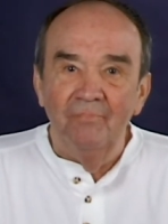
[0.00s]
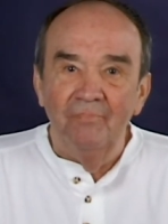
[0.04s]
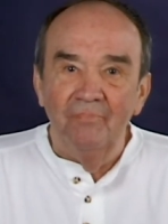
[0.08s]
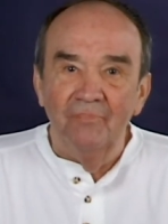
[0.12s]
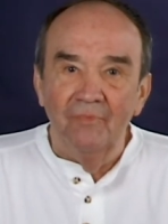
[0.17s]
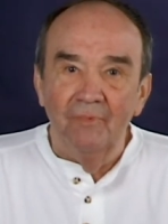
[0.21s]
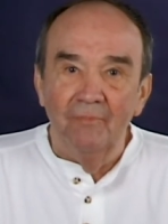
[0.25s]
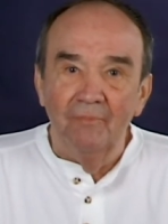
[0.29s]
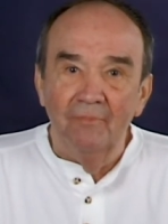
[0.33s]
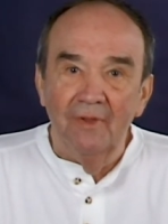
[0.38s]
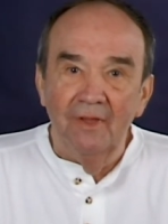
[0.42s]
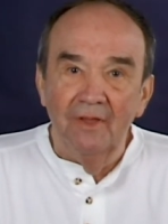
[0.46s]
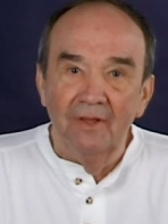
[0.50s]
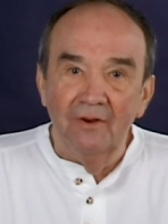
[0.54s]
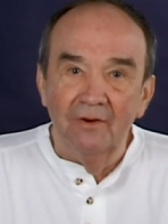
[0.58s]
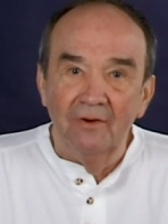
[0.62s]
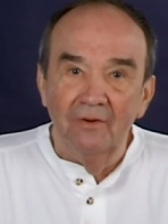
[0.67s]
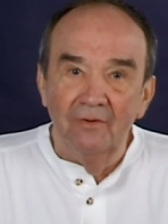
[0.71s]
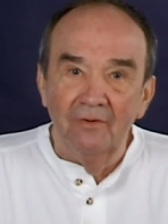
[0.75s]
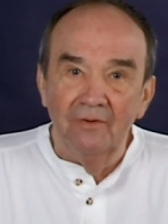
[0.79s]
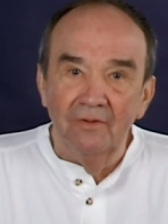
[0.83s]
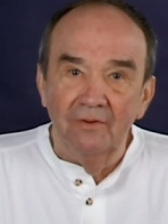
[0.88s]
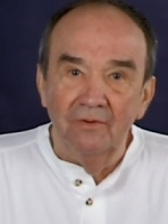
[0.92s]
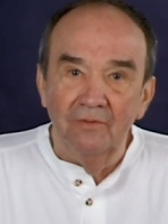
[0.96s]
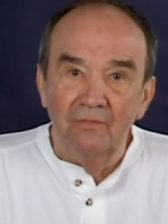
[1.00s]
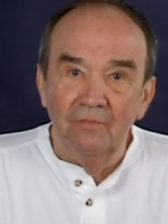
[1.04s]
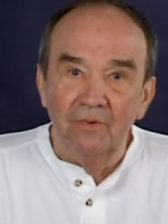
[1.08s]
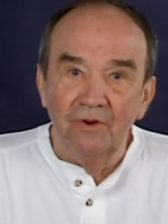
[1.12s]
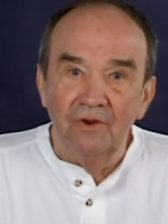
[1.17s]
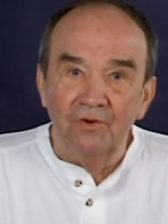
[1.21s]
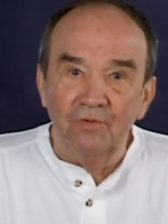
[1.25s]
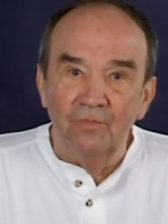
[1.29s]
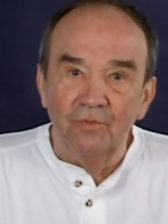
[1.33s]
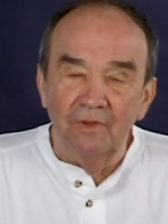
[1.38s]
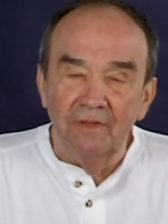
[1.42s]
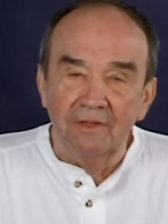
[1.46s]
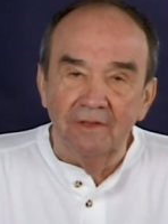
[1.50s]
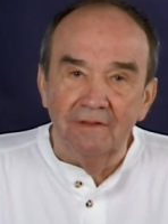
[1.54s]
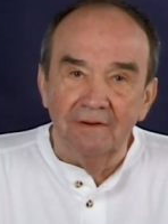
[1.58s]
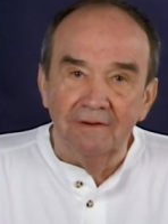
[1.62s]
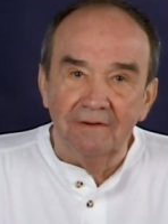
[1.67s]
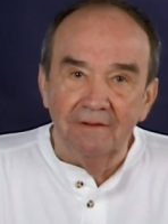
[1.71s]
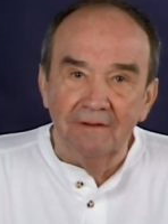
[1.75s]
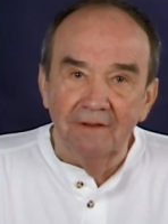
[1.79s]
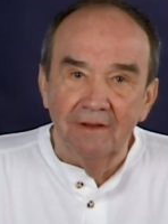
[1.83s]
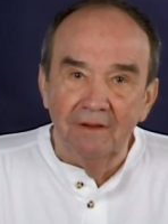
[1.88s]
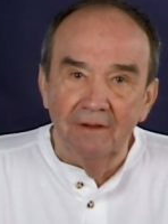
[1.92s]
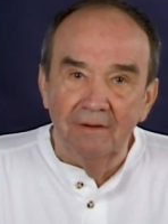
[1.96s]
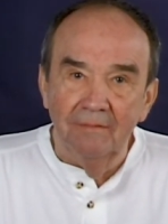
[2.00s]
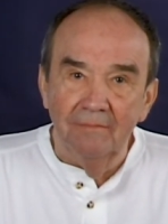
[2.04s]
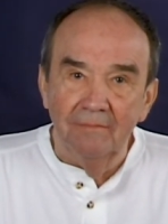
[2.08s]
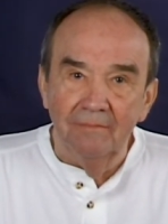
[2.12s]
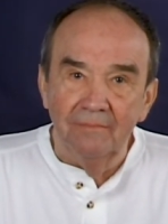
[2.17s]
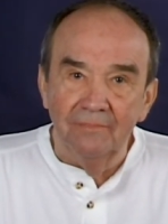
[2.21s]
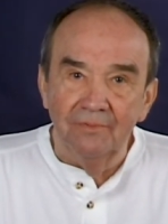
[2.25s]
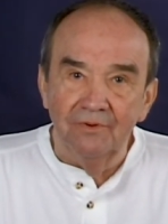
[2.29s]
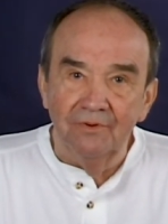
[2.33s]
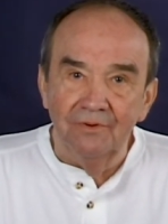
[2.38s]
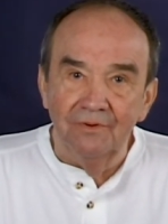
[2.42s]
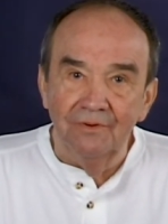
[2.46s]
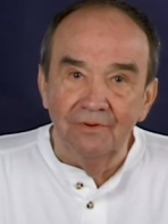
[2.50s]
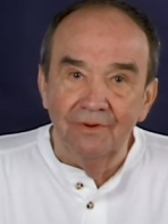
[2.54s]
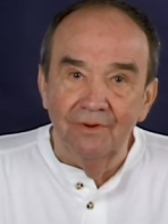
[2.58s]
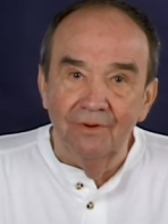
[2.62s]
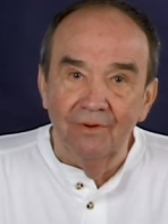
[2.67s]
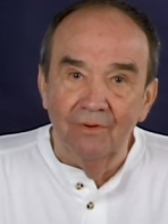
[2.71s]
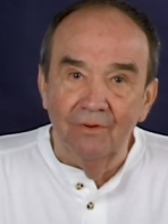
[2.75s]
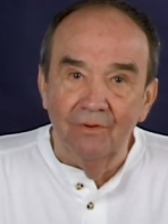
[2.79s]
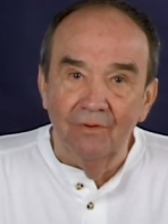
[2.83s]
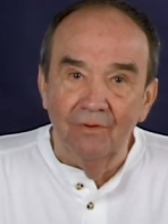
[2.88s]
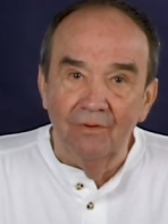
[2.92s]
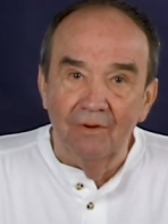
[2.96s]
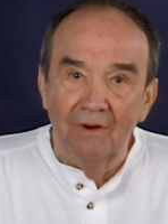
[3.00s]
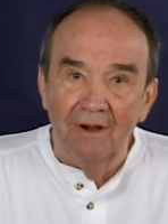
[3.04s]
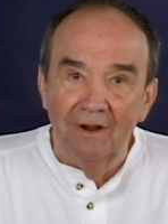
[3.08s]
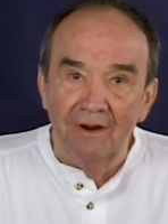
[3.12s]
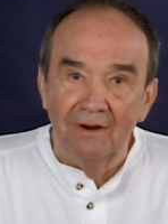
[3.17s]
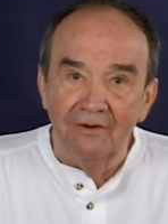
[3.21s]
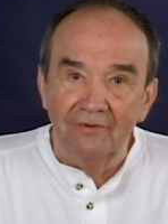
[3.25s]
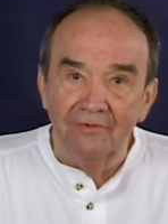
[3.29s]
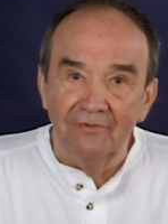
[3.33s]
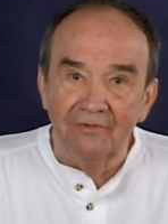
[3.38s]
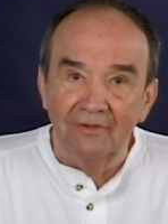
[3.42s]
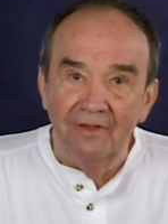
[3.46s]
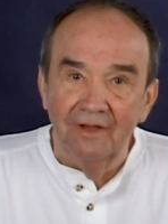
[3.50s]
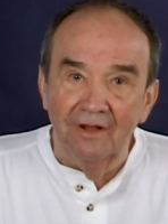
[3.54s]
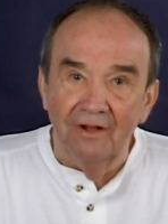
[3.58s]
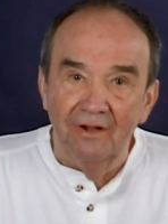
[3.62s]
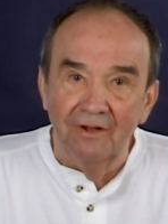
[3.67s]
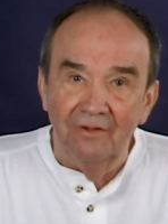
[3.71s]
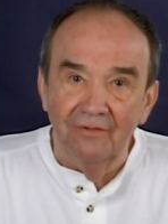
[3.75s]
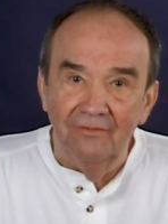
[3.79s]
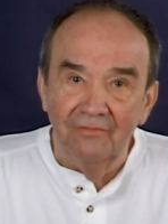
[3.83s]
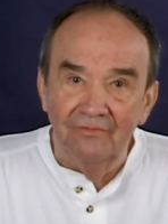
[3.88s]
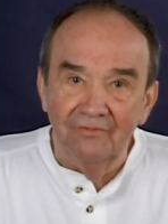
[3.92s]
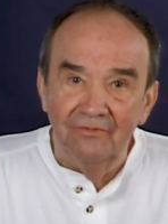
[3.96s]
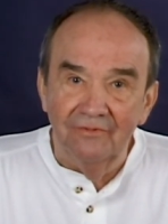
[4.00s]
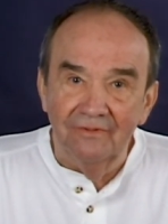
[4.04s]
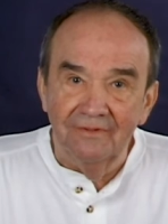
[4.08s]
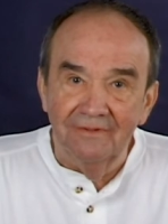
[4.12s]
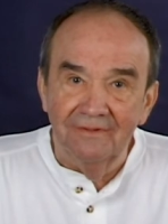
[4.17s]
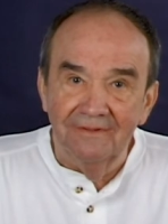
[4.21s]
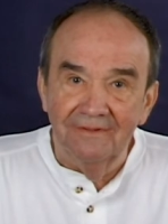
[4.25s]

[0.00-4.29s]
the manner in which we can come to know ourselves.